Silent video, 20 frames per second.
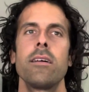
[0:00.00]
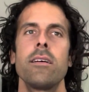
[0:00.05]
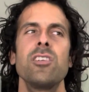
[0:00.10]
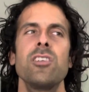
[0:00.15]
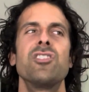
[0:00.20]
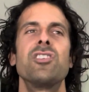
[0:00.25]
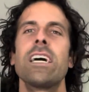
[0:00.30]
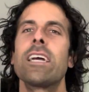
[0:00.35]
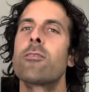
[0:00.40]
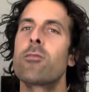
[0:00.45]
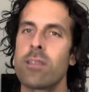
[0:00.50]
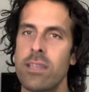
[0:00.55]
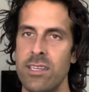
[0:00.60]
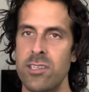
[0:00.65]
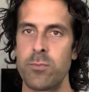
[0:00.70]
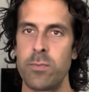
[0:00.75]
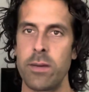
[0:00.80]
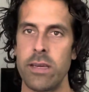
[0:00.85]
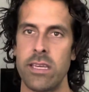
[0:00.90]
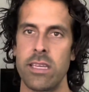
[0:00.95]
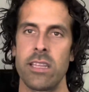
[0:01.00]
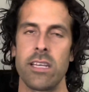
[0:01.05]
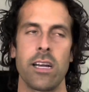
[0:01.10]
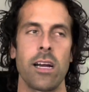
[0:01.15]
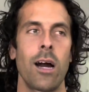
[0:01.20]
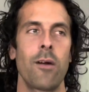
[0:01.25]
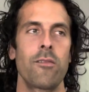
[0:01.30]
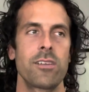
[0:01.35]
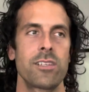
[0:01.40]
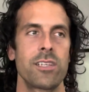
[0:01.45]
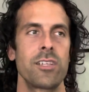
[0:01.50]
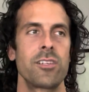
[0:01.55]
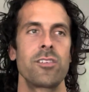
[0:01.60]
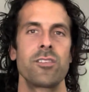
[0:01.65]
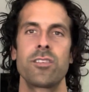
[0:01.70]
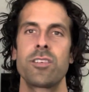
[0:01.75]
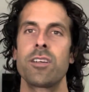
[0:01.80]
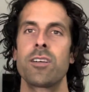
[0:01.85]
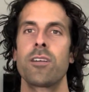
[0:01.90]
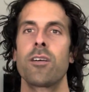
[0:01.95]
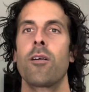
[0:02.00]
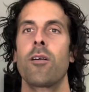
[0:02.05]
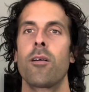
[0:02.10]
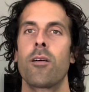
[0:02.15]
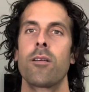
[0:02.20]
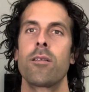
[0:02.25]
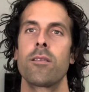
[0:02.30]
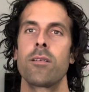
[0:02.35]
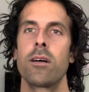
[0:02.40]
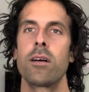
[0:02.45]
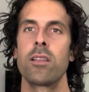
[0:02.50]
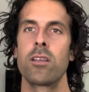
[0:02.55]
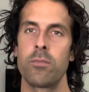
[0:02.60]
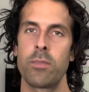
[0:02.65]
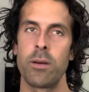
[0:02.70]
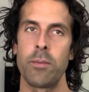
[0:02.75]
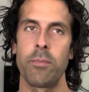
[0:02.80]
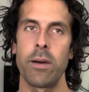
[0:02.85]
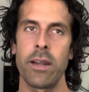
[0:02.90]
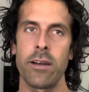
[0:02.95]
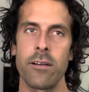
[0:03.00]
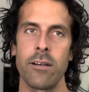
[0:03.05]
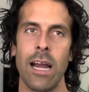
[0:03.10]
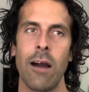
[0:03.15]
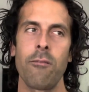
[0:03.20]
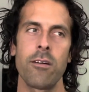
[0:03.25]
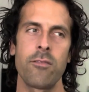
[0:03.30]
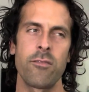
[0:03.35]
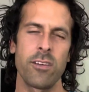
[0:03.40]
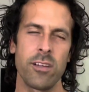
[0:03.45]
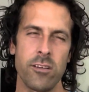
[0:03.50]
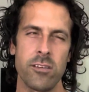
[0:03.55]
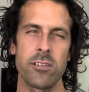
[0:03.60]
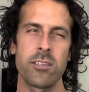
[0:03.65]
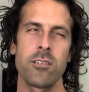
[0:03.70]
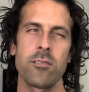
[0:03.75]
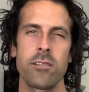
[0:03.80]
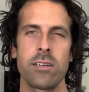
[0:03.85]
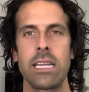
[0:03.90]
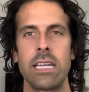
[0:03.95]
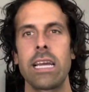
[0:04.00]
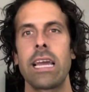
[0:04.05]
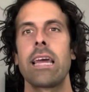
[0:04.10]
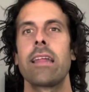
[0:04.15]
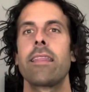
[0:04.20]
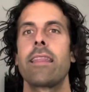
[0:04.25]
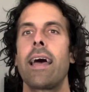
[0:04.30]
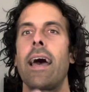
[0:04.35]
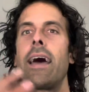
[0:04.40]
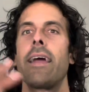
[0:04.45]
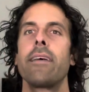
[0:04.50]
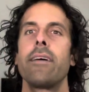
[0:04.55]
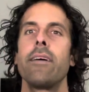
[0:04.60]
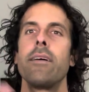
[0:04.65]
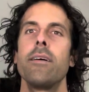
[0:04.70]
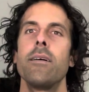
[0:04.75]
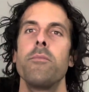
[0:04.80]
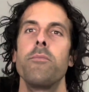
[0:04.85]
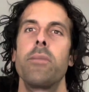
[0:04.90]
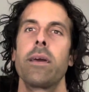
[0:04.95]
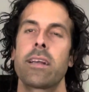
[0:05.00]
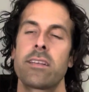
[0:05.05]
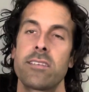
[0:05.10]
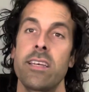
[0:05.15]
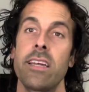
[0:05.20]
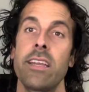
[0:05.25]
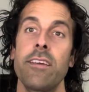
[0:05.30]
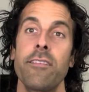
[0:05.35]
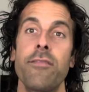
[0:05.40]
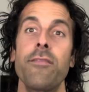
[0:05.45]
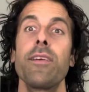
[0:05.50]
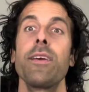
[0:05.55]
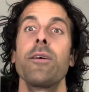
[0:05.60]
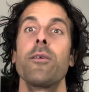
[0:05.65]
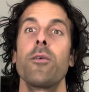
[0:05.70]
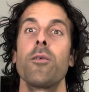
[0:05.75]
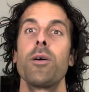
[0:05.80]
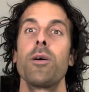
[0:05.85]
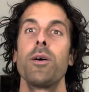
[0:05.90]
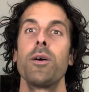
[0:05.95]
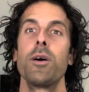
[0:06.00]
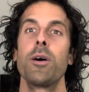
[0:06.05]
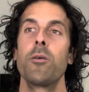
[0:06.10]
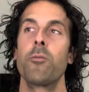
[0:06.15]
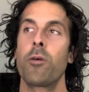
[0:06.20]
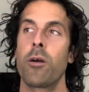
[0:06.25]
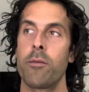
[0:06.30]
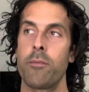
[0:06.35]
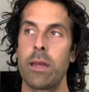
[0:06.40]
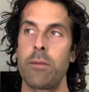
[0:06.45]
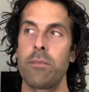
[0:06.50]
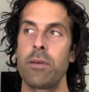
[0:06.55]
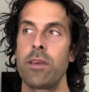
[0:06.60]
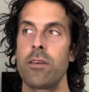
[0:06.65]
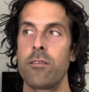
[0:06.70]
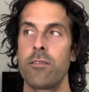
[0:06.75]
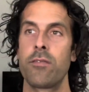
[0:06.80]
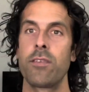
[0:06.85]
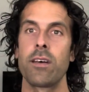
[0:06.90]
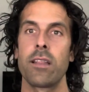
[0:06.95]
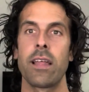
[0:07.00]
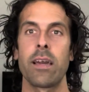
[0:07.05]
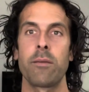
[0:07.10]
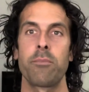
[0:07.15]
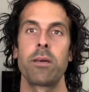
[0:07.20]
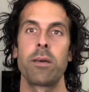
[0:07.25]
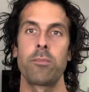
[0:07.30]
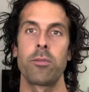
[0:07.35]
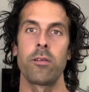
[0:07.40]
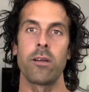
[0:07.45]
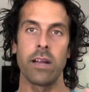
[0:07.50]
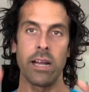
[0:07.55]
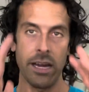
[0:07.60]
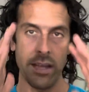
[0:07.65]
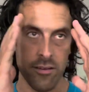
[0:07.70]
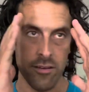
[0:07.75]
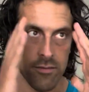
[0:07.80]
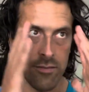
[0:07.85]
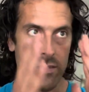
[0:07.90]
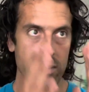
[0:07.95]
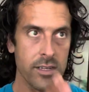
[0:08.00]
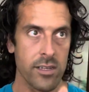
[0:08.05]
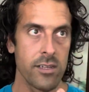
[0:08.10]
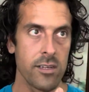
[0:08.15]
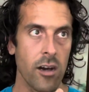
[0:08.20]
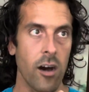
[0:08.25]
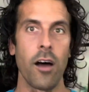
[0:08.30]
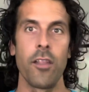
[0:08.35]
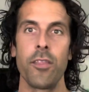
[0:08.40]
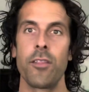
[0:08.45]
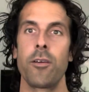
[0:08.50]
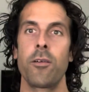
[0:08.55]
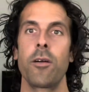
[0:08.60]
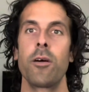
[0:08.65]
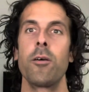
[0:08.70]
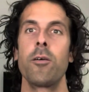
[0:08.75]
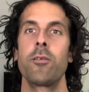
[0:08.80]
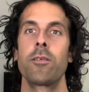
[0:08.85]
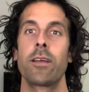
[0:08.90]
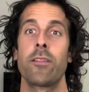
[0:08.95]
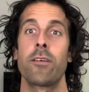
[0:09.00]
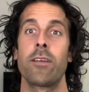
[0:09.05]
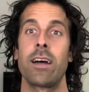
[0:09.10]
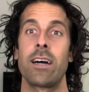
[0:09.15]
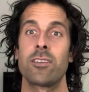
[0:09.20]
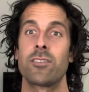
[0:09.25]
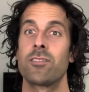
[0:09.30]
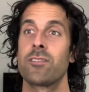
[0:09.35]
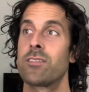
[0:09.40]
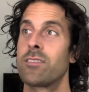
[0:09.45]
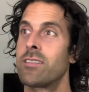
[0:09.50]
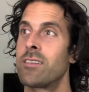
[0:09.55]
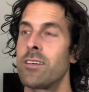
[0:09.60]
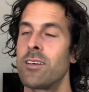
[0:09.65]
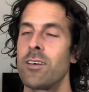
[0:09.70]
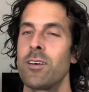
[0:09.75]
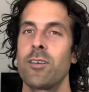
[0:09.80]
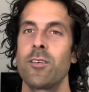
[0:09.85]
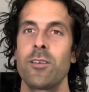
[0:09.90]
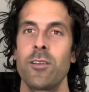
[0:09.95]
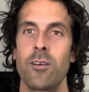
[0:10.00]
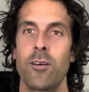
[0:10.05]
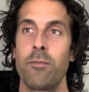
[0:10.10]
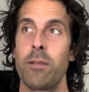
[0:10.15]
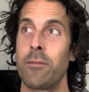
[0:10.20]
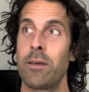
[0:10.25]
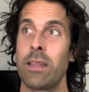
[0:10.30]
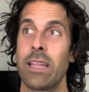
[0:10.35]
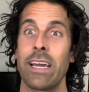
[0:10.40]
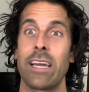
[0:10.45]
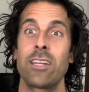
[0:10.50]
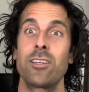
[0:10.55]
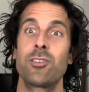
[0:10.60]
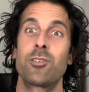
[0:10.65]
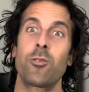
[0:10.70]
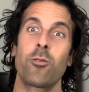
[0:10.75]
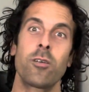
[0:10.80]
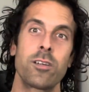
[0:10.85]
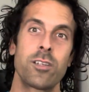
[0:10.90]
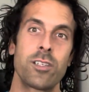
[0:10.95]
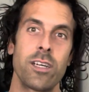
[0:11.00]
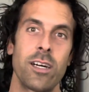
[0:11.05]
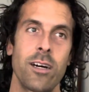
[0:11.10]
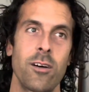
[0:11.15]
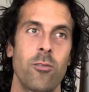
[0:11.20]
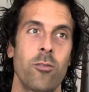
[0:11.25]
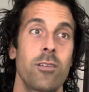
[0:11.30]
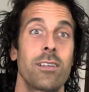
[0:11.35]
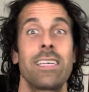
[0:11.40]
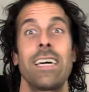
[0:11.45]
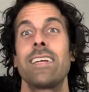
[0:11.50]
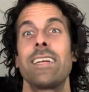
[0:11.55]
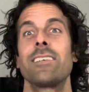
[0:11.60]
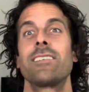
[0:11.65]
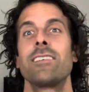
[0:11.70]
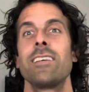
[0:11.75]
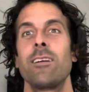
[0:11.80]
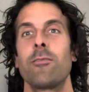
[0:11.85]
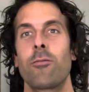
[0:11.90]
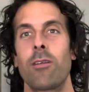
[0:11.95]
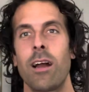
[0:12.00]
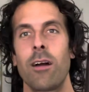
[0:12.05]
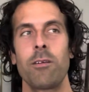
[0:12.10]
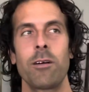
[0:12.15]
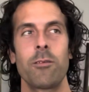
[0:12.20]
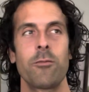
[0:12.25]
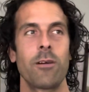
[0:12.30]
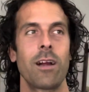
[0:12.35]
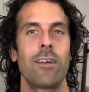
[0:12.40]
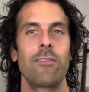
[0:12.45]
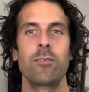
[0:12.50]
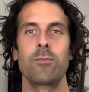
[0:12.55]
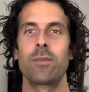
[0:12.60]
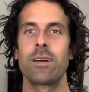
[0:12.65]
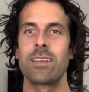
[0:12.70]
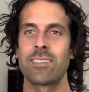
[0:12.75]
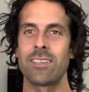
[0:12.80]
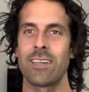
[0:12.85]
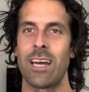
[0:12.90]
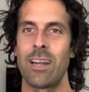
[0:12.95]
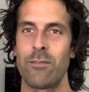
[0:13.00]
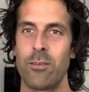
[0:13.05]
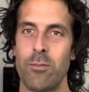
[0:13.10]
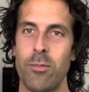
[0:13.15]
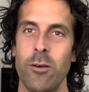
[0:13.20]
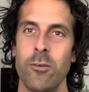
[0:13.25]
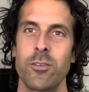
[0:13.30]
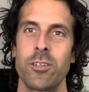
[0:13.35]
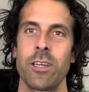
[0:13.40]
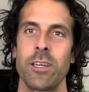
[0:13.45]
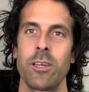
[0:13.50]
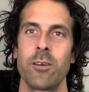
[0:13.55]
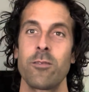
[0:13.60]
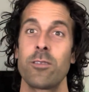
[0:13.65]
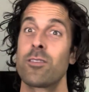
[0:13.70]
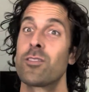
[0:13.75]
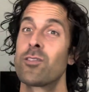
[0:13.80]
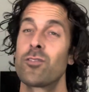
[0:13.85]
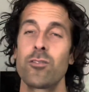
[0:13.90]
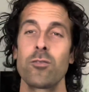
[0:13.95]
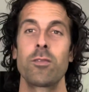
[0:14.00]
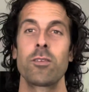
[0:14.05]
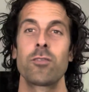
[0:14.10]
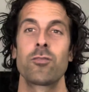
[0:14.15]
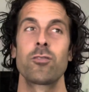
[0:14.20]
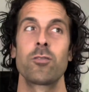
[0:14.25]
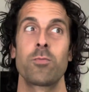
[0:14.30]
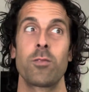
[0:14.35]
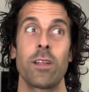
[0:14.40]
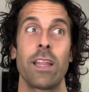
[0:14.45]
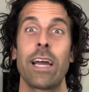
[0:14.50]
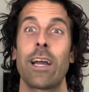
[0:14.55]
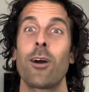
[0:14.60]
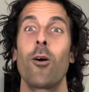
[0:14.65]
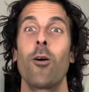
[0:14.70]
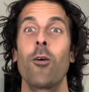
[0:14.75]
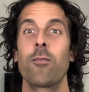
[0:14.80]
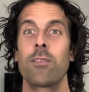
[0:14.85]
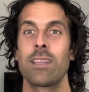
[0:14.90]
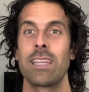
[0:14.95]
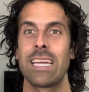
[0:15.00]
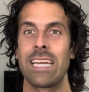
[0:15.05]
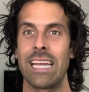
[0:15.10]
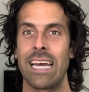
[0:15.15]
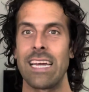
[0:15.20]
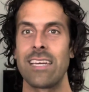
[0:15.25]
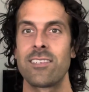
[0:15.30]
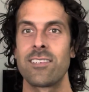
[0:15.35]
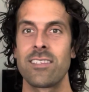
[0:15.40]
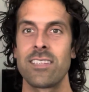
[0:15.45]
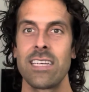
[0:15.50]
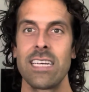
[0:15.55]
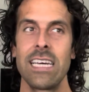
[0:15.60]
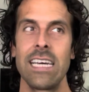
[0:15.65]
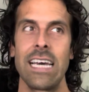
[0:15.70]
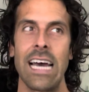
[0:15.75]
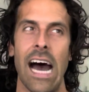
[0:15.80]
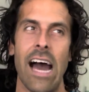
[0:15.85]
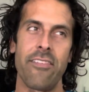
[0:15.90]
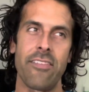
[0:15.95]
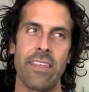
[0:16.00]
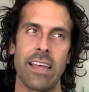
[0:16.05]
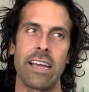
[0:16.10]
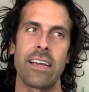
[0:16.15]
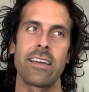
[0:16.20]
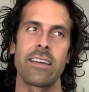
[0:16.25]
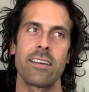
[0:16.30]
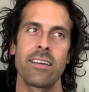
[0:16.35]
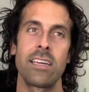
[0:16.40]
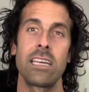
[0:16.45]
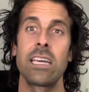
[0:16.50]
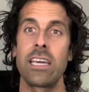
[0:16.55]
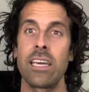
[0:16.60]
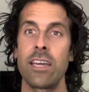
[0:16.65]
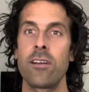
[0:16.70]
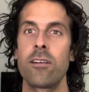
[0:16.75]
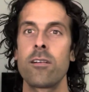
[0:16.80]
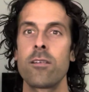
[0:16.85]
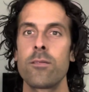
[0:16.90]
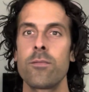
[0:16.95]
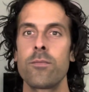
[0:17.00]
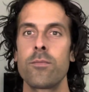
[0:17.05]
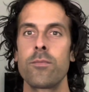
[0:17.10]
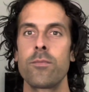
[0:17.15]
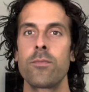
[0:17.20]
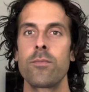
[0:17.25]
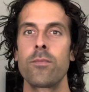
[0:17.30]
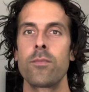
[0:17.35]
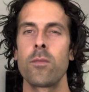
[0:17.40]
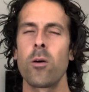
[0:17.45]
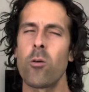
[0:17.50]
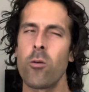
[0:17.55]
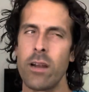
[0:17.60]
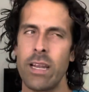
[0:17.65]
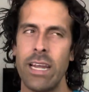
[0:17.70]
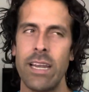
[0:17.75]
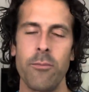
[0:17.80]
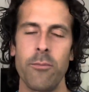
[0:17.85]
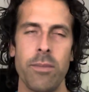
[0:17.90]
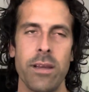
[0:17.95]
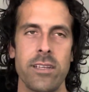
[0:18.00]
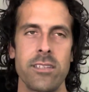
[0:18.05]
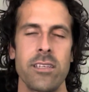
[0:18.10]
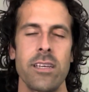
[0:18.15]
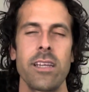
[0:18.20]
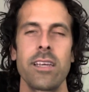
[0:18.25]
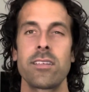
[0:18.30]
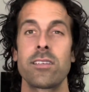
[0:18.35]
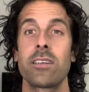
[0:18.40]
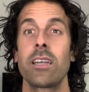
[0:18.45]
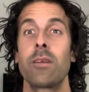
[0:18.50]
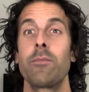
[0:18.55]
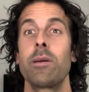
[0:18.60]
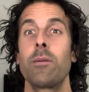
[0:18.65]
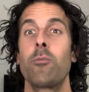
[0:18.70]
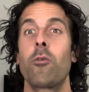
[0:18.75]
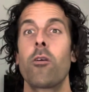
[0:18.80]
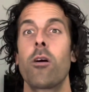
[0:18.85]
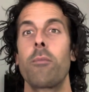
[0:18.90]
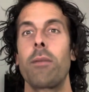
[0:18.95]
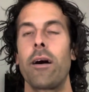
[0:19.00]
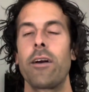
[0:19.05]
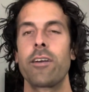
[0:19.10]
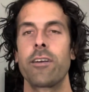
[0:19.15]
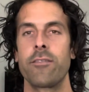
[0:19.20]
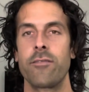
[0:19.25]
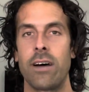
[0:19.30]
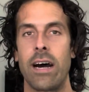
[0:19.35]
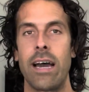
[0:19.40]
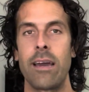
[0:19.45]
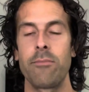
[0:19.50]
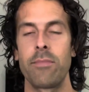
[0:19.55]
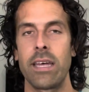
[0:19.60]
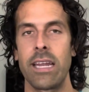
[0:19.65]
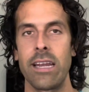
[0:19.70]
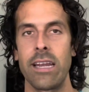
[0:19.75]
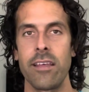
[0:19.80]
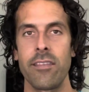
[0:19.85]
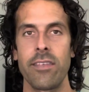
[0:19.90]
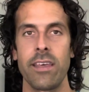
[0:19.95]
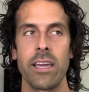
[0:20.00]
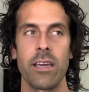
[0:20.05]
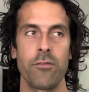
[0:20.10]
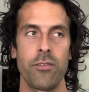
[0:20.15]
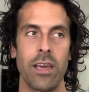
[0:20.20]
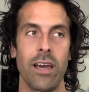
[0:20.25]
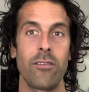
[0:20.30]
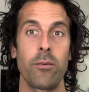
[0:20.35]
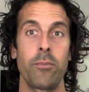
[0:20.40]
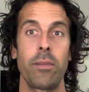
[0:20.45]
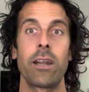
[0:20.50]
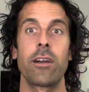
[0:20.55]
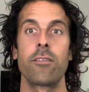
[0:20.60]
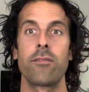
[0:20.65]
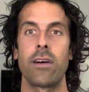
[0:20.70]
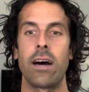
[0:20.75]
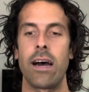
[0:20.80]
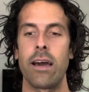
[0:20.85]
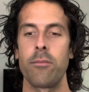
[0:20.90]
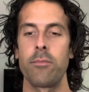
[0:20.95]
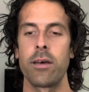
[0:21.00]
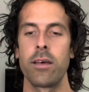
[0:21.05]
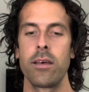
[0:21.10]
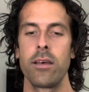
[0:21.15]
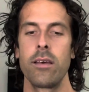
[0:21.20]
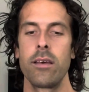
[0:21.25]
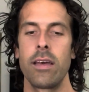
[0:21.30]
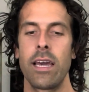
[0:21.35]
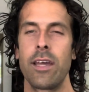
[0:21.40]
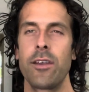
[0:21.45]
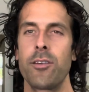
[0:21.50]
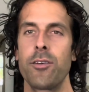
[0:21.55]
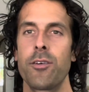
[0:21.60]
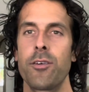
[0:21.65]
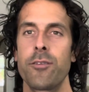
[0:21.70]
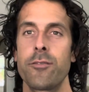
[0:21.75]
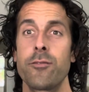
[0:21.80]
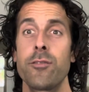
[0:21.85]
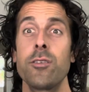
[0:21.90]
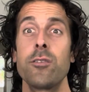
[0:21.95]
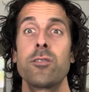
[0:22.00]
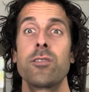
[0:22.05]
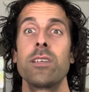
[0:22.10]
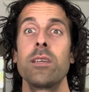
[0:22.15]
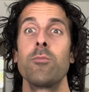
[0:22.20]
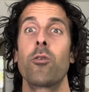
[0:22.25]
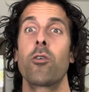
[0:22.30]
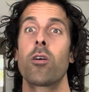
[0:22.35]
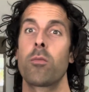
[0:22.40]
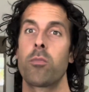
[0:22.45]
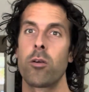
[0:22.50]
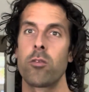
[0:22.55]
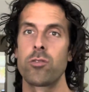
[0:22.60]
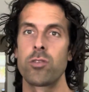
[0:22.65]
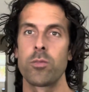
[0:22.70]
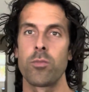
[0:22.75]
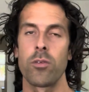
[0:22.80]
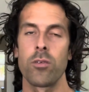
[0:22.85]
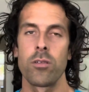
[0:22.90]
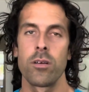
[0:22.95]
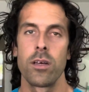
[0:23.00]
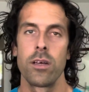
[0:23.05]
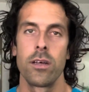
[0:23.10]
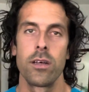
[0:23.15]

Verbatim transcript: generally speaking, the conversations here are a little bit better. However, you're still going to get that big city feel where maybe you feel like people are kind of on their own and they're not just, you know, maybe like in Georgia or Tennessee where I went, where everybody's kind of approaching you and super, super like overly nice. I think here, or in any big city, it's going to be more about your vibe than anything. If you have a better vibe and you you seem more approachable,